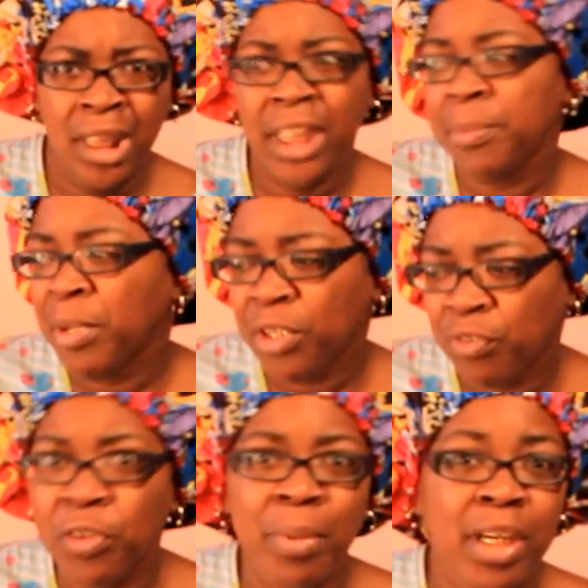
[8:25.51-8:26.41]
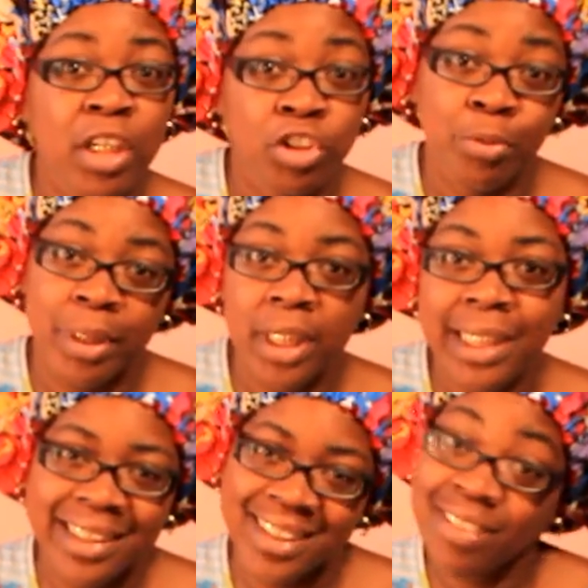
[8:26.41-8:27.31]
it make you feel better because your bed
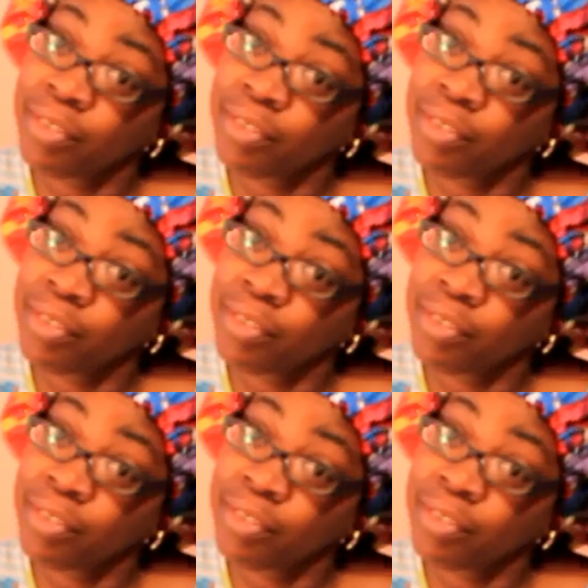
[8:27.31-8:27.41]
clean.